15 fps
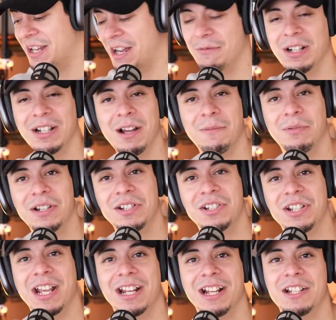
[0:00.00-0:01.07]
I really
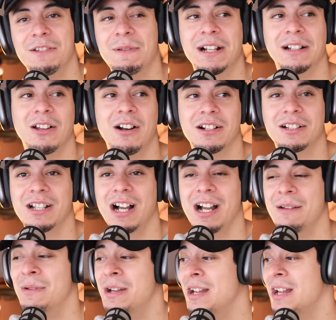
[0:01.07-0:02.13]
appreciate it. It's been a long
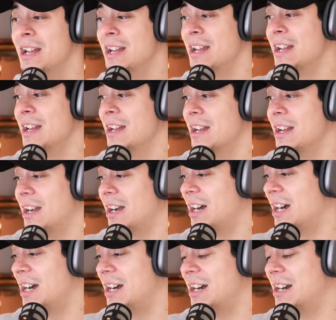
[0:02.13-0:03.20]
time.
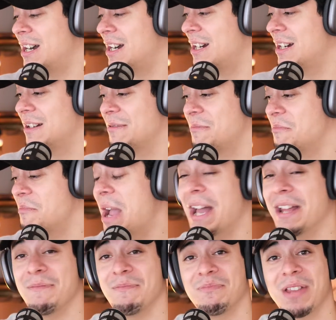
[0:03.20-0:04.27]
Uh
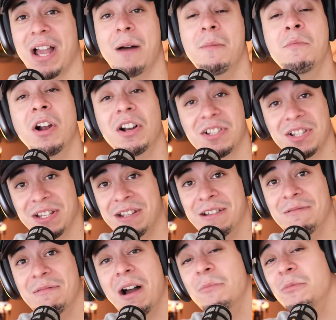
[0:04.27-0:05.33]
Man, I'm rusty.
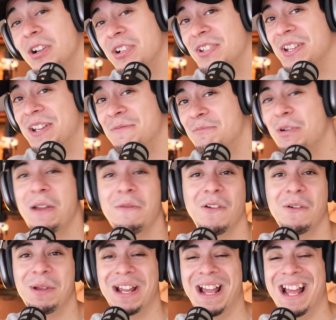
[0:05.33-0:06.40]
I'm rusty. Pray
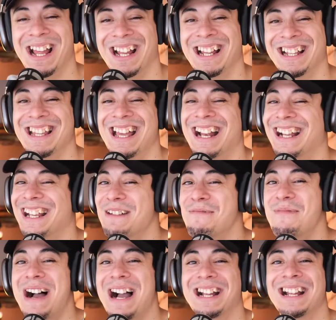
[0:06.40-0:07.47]
for me that I can
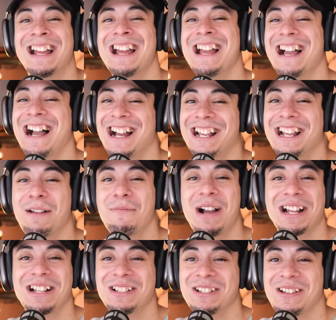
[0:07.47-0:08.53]
get
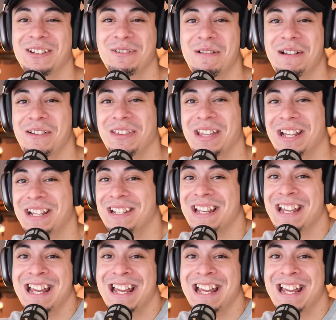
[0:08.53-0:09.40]
back into the swing of things.